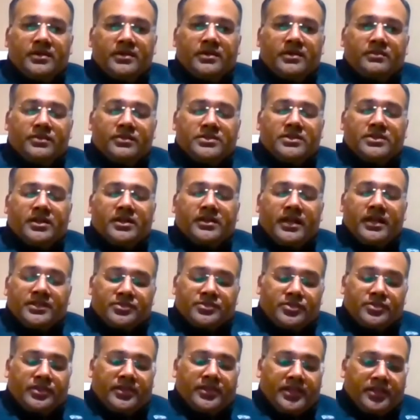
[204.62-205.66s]
which are
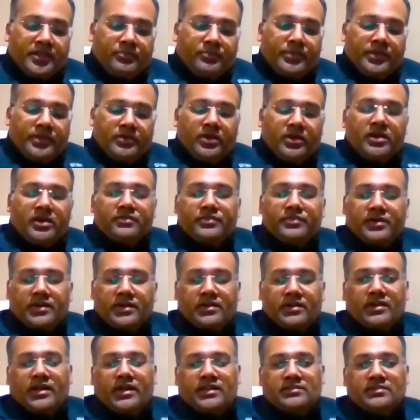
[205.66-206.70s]
actually helping a lot of our
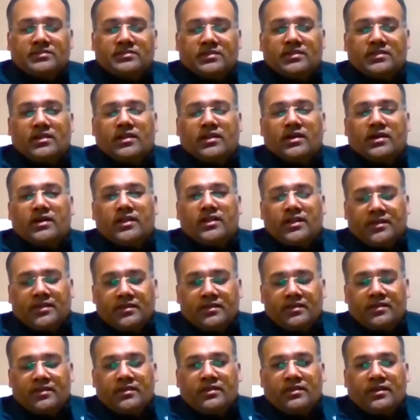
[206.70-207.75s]
clients in the learning
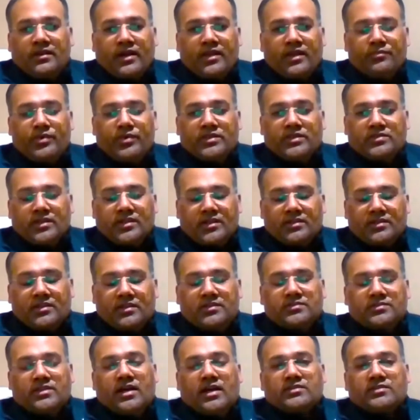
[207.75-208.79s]
and basically the
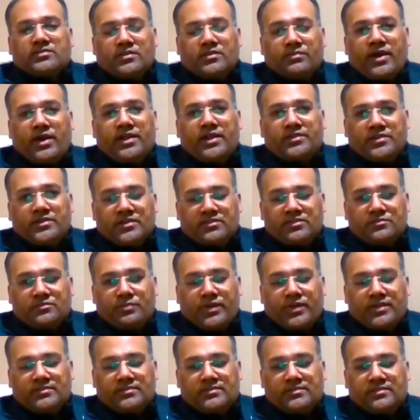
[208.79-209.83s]
disaster managing
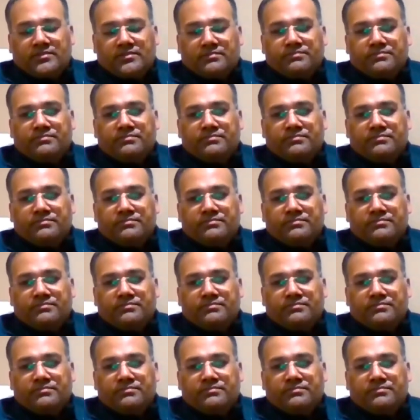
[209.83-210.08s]
space.